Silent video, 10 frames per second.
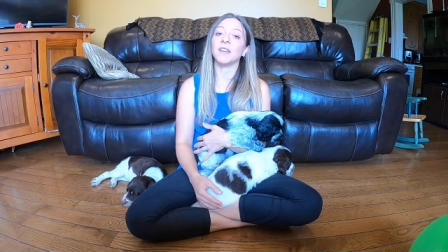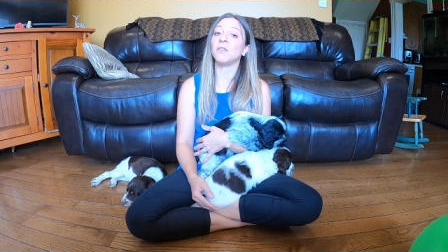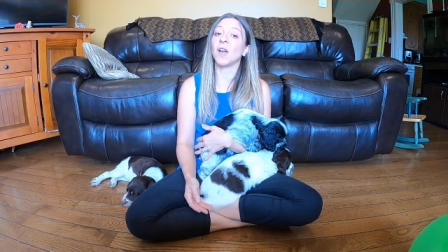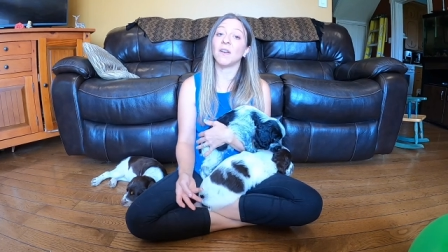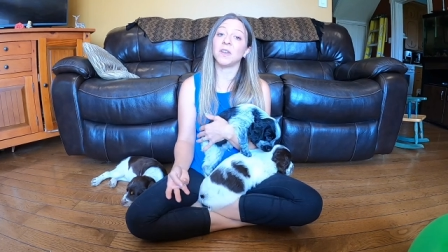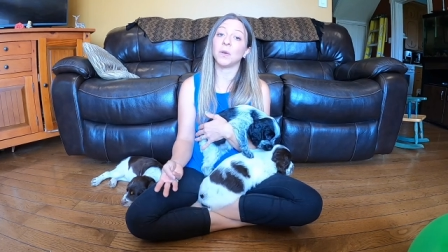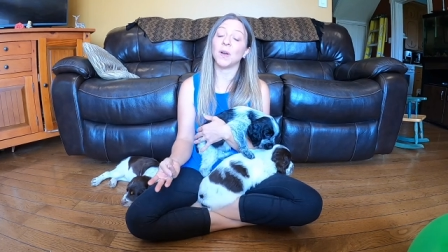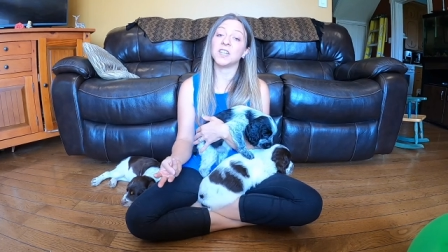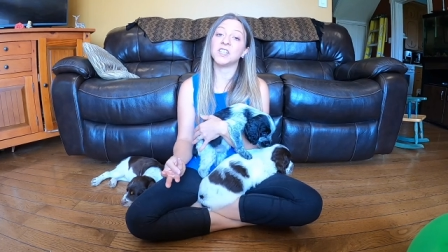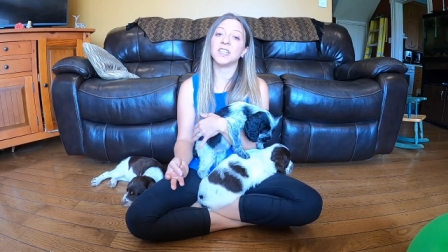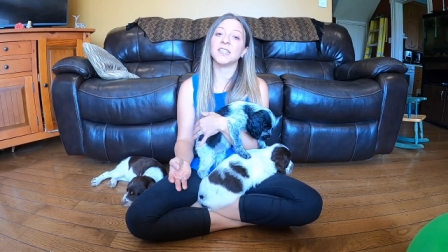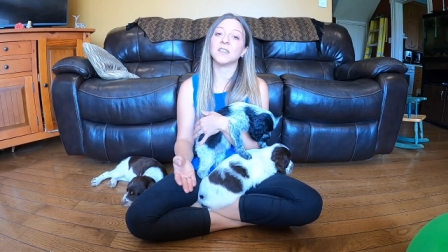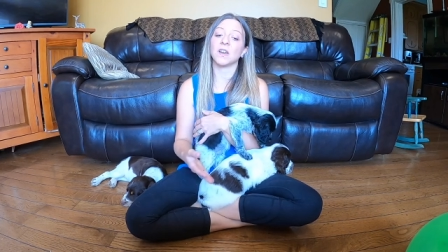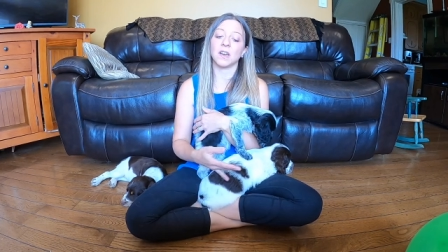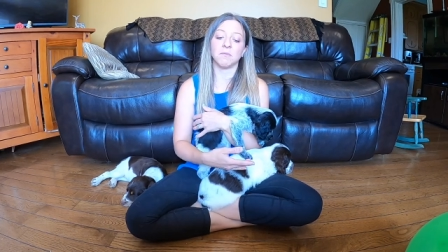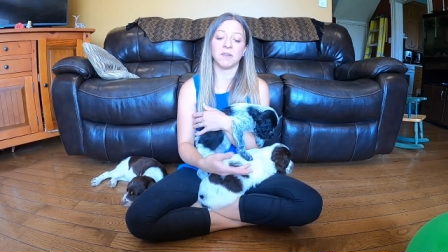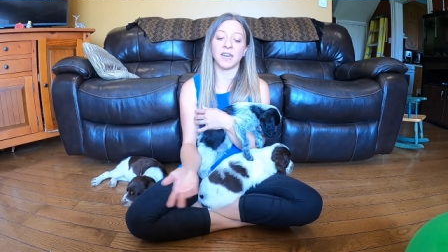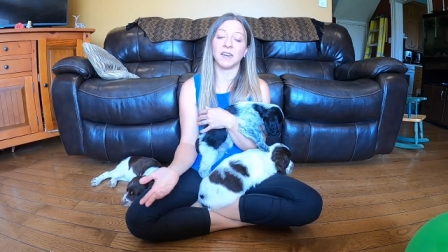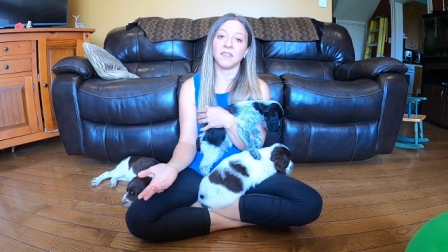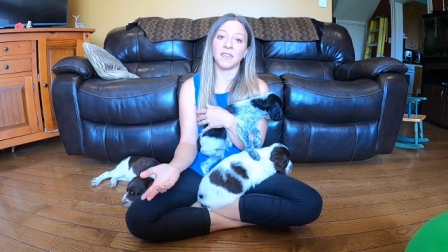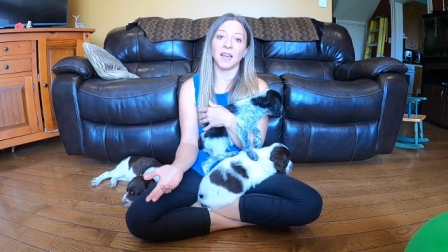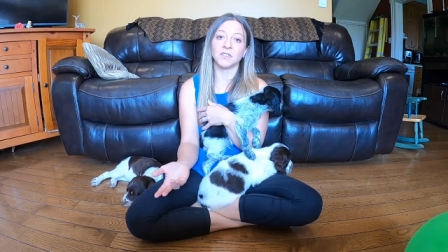If you have any questions um, and anything that